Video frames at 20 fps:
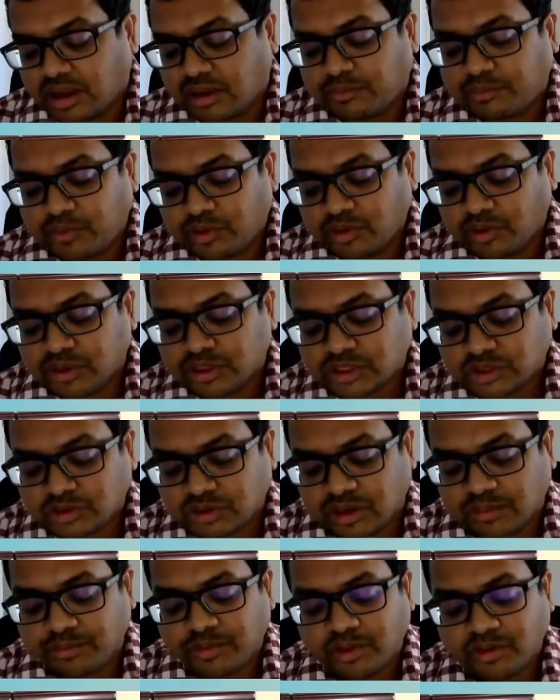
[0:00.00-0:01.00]
approach
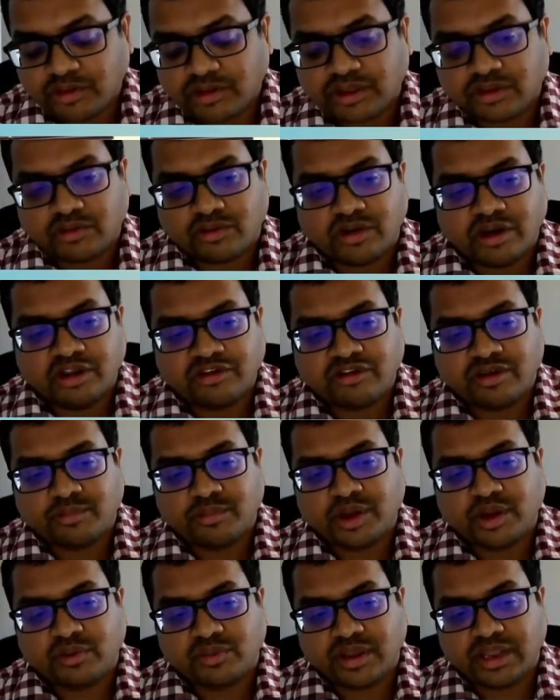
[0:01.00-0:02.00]
to compute the
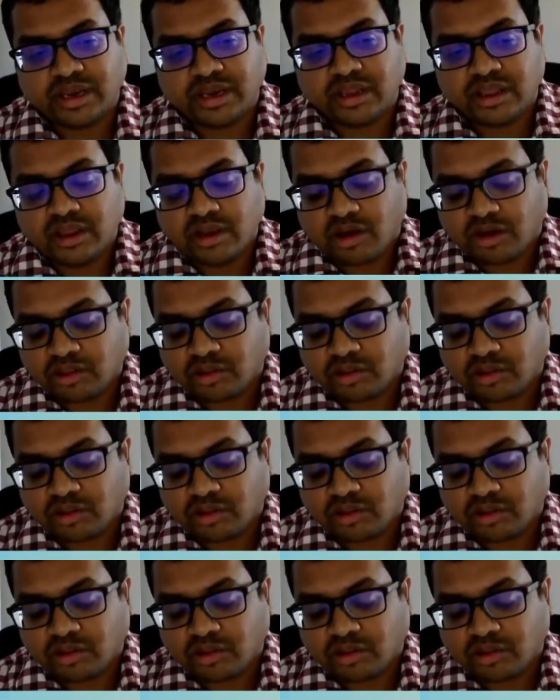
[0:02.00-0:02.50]
correlation between,